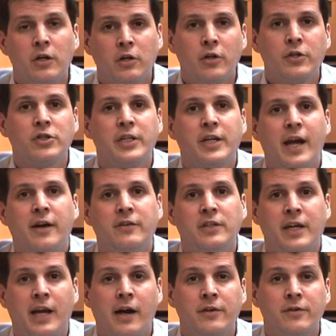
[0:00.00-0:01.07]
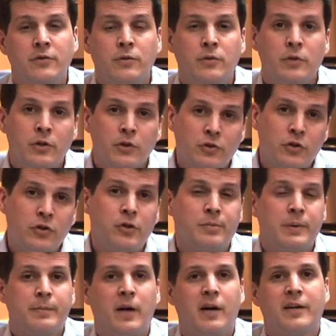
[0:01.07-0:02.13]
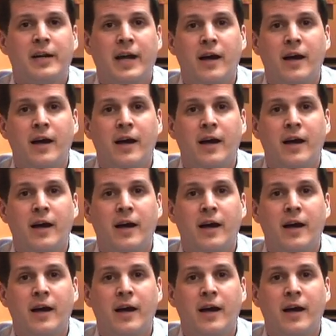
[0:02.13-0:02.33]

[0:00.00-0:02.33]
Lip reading: Gloucestershire County Council, Tewkesbury Borough